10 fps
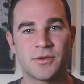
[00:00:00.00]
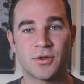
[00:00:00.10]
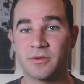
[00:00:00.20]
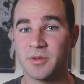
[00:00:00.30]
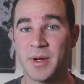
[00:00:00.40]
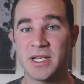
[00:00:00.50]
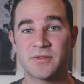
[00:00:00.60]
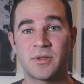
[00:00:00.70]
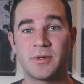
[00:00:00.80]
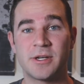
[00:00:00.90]
So over the
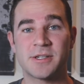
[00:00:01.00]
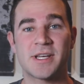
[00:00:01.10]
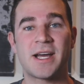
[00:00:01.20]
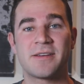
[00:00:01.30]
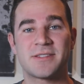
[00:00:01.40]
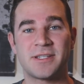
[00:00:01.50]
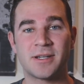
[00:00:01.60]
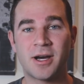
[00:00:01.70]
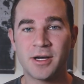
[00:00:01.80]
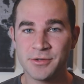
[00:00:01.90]
past few years, I have seen
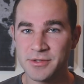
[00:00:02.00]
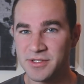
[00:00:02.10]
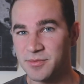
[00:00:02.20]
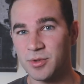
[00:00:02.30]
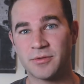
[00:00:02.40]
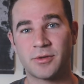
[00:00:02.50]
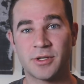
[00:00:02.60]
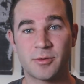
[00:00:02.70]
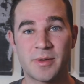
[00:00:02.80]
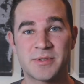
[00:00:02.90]
hundreds of
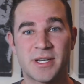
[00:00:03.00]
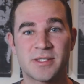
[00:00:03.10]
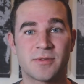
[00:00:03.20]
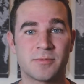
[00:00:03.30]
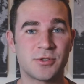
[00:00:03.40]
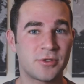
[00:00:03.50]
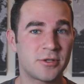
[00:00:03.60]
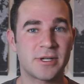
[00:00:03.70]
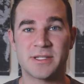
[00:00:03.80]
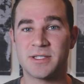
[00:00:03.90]
portfolio websites from
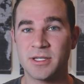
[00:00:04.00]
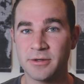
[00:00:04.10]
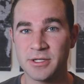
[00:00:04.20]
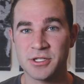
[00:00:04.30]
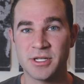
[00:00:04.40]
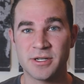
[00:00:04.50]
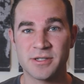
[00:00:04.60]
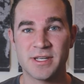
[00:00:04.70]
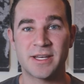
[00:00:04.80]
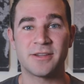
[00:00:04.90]
junior and senior
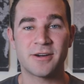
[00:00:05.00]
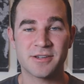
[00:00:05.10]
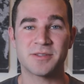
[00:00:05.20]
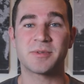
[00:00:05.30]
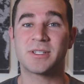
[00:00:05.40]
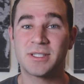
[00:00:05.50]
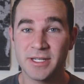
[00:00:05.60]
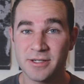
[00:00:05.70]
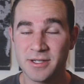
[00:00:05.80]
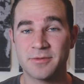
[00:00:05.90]
engineers, and there are some
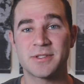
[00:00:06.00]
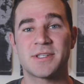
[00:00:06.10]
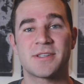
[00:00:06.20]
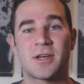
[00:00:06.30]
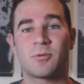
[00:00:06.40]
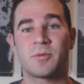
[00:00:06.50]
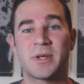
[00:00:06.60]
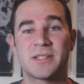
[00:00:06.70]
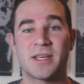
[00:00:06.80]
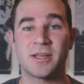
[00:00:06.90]
clear differences on what
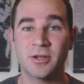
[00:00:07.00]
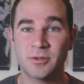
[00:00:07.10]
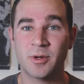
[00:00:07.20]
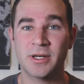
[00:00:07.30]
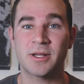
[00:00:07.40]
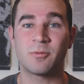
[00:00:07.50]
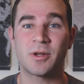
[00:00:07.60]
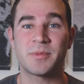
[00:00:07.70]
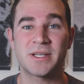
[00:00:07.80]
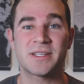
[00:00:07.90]
makes a good one and
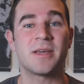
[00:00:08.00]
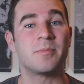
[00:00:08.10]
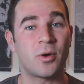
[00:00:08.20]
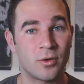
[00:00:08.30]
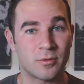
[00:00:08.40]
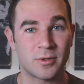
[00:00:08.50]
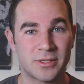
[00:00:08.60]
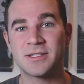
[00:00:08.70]
what makes a poor one.